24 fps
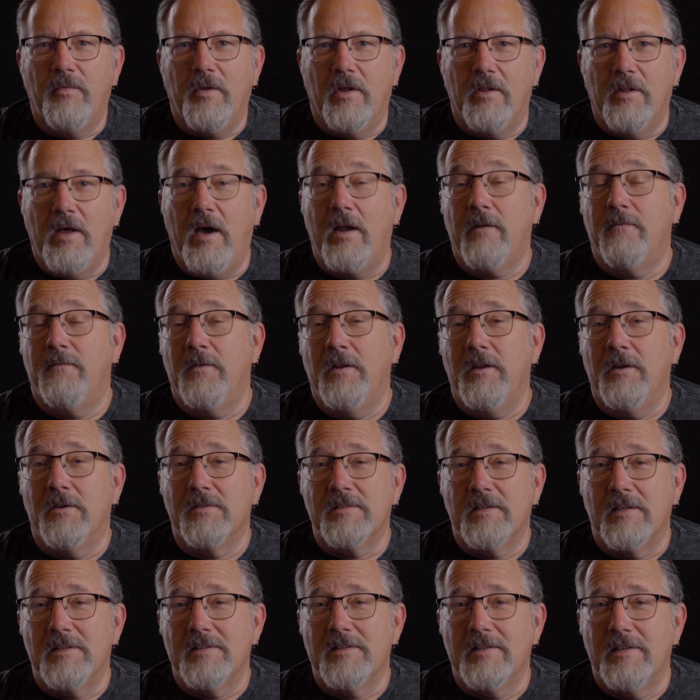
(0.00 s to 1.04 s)
a lot of
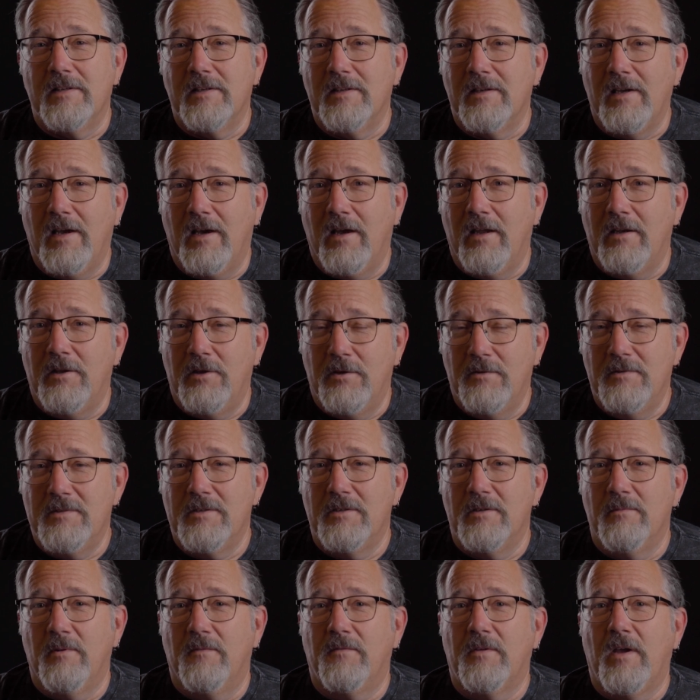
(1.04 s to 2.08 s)
videos I see on
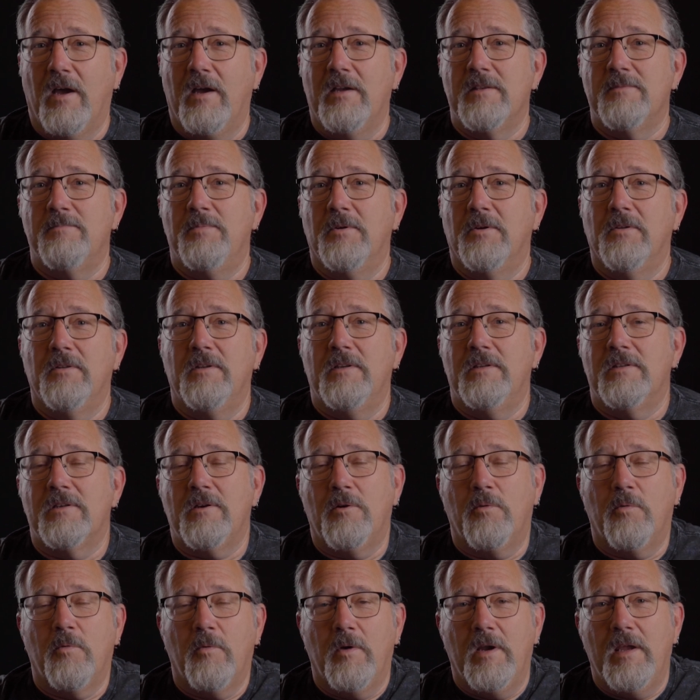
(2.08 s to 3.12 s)
YouTube of guys building these
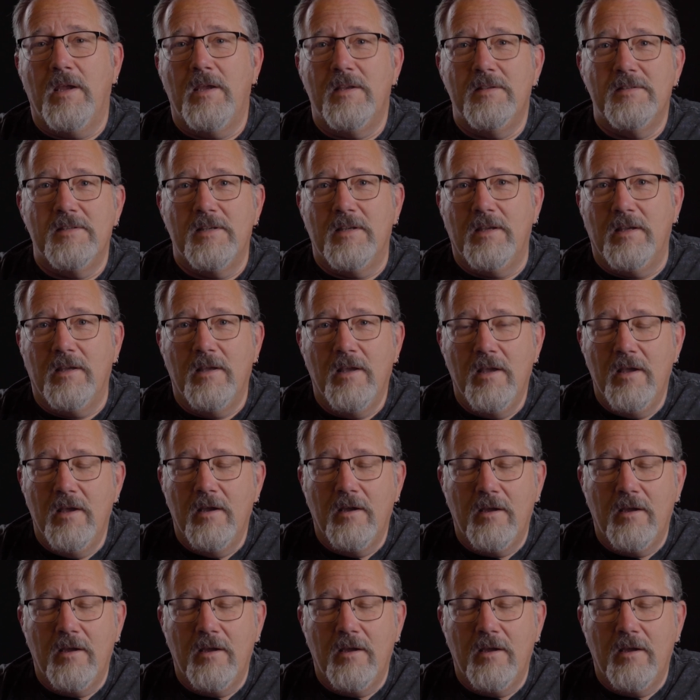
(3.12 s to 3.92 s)
crazy